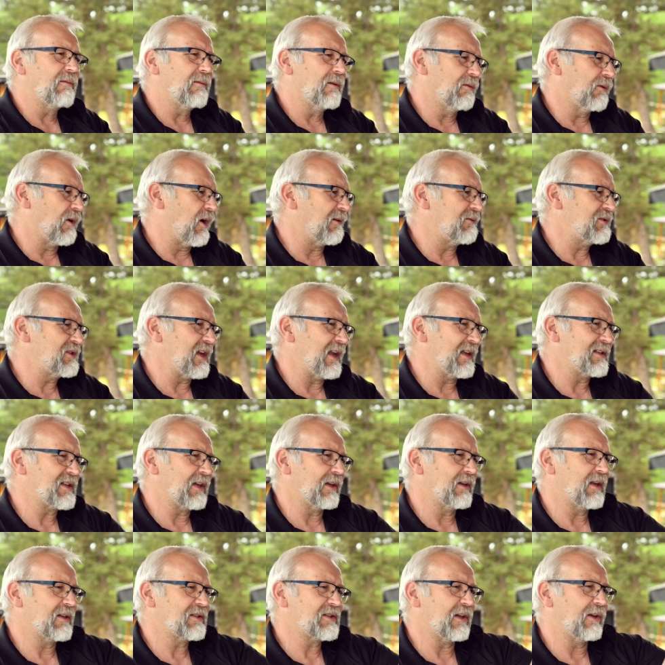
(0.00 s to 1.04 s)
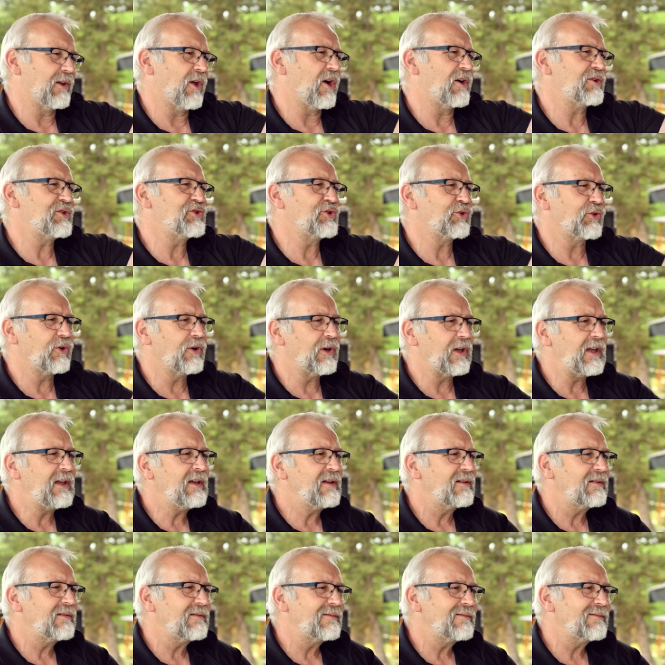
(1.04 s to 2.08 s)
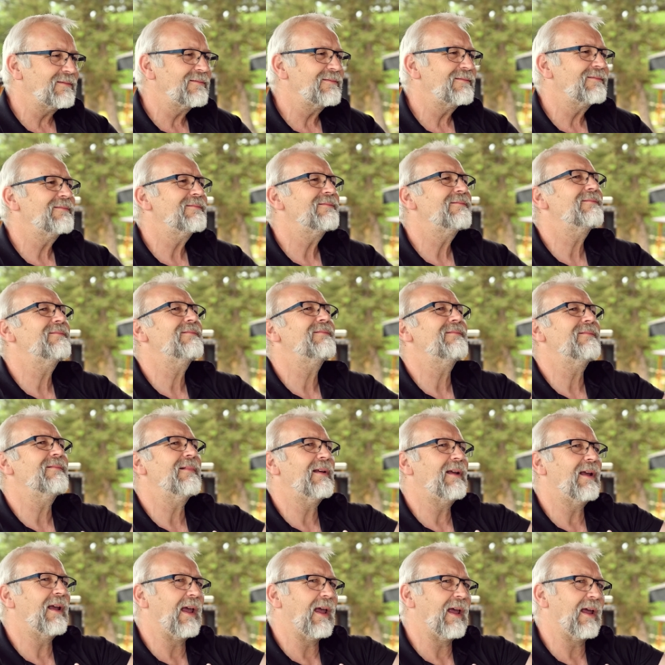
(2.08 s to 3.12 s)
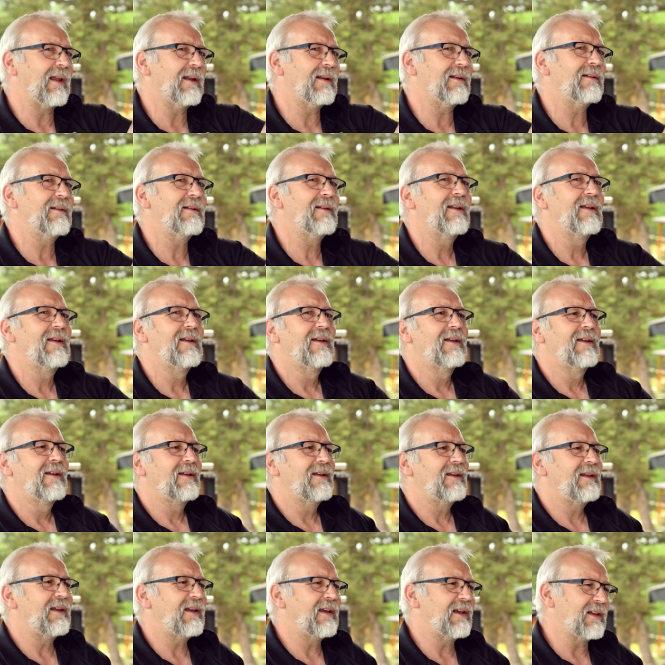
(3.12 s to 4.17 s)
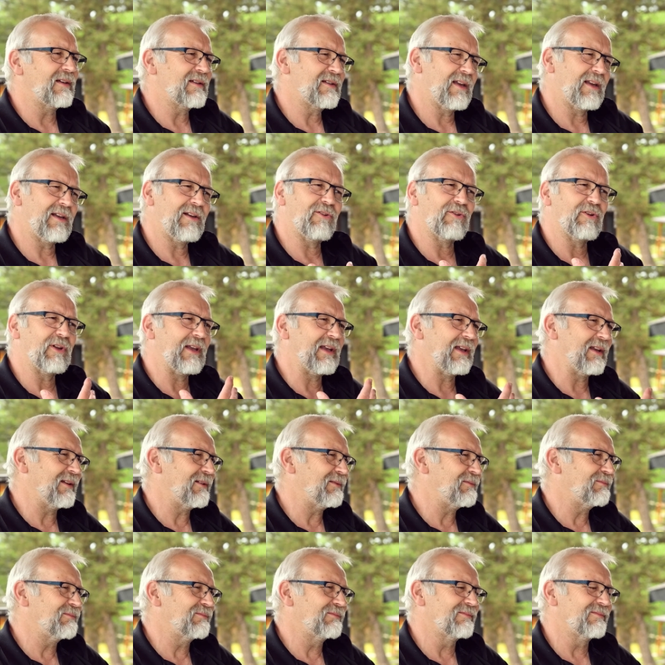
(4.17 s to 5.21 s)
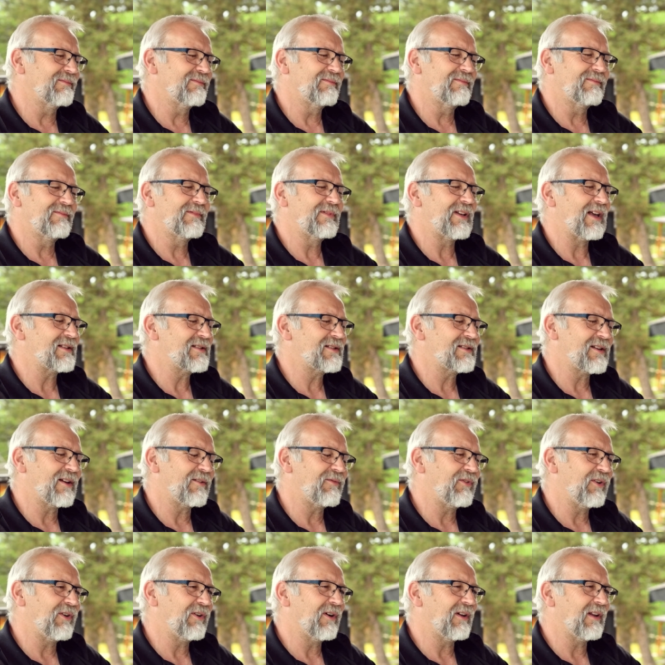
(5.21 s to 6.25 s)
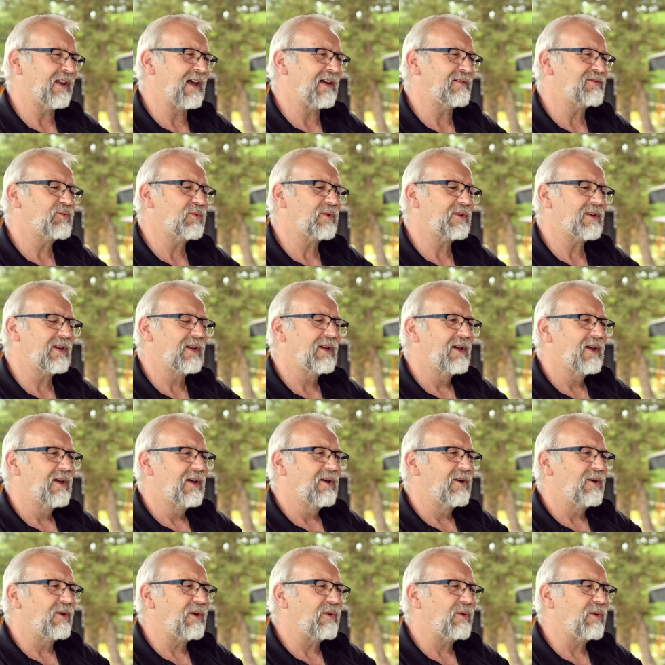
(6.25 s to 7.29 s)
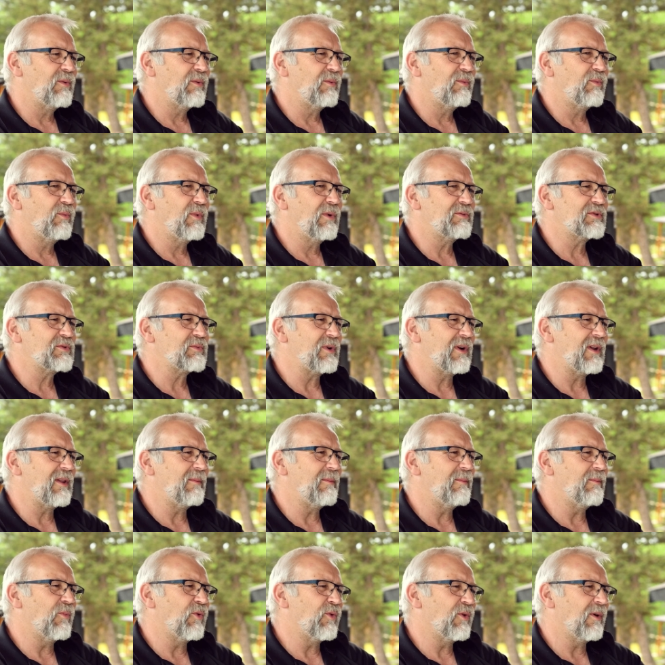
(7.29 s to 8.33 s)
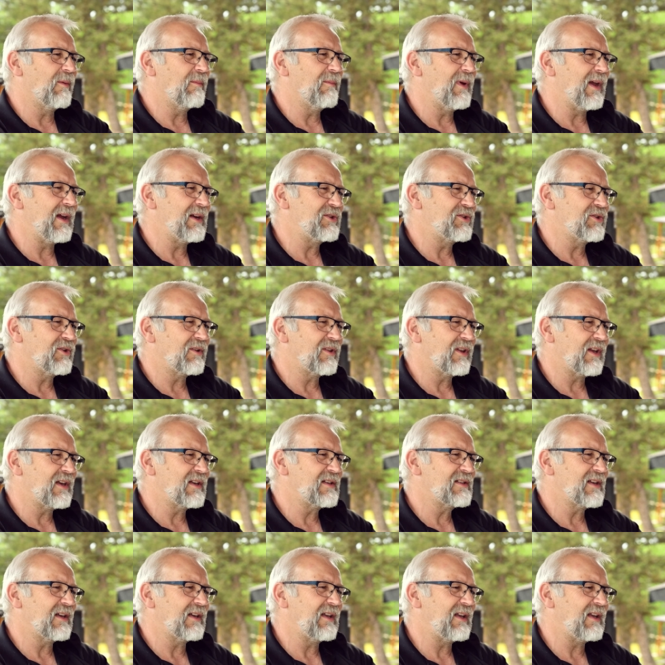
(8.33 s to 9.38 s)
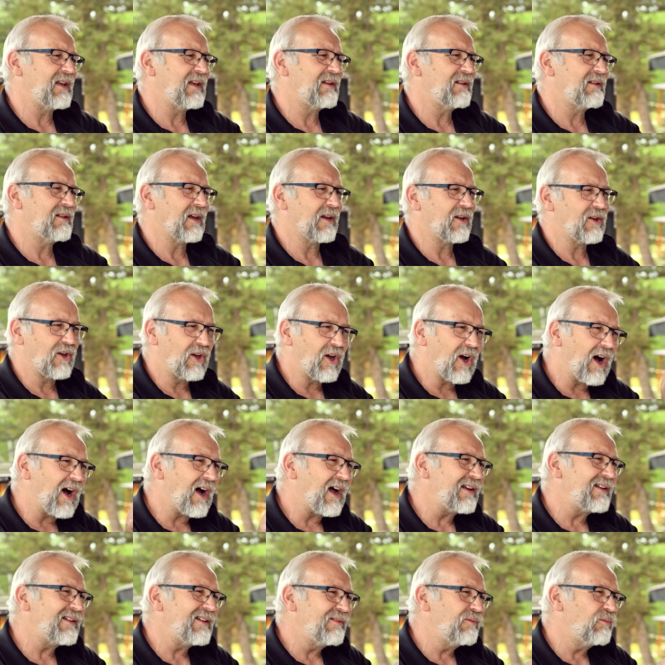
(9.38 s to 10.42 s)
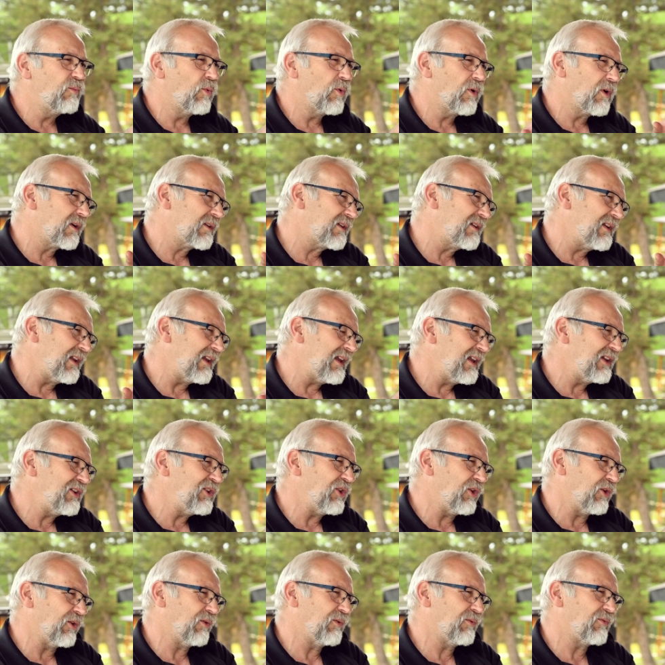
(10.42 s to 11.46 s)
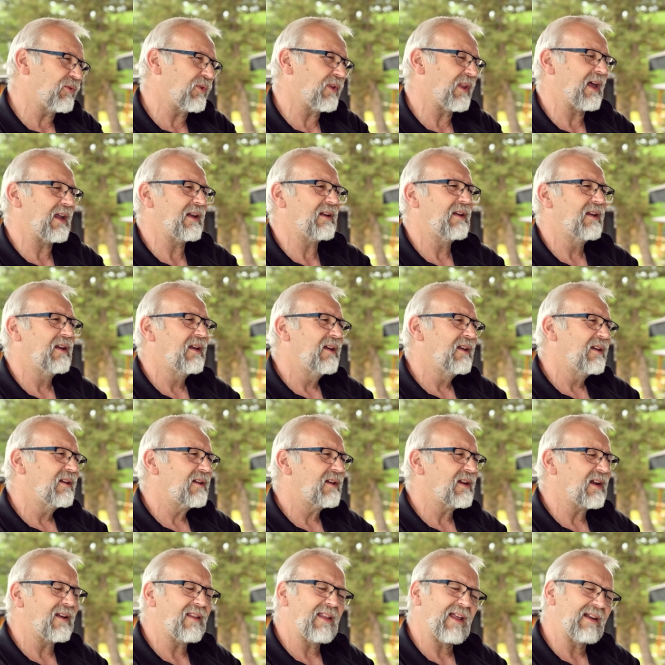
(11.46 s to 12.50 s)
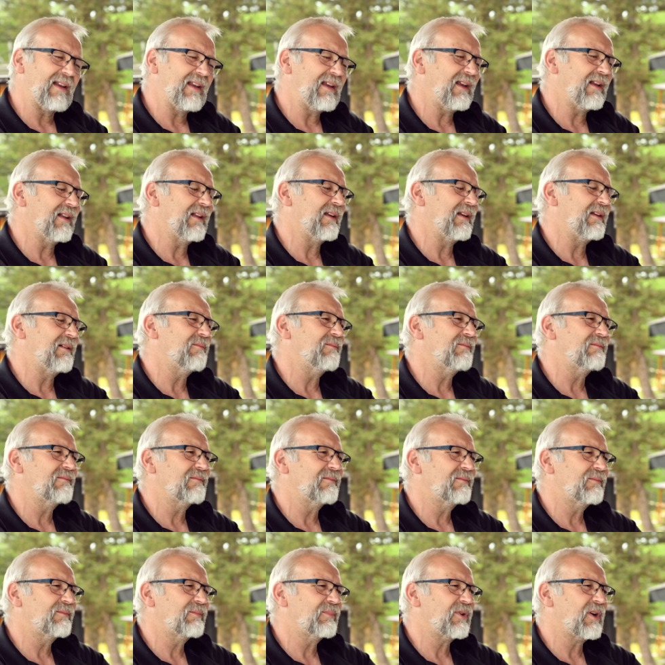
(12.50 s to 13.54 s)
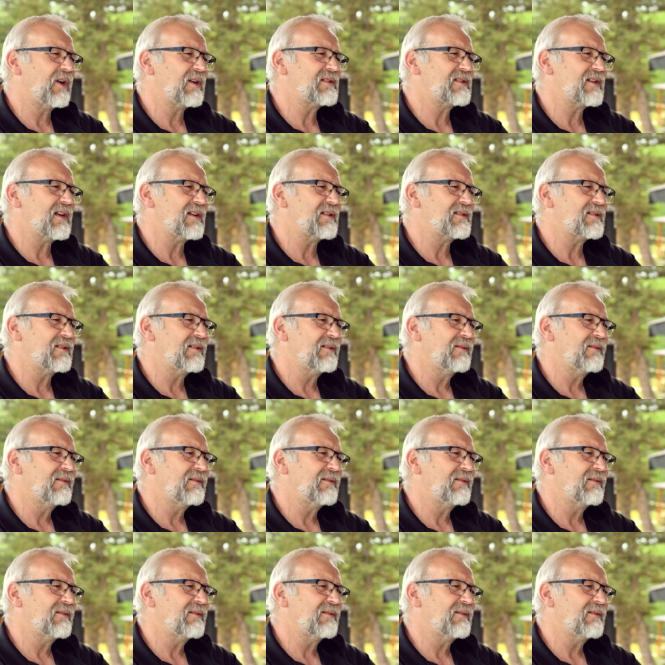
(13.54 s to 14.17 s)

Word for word: Obviously, that's a, that's a long journey. Yes. And he continually does stuff in our lives. What what was one of the more major things that he, that God worked in you for that kind of that healing process.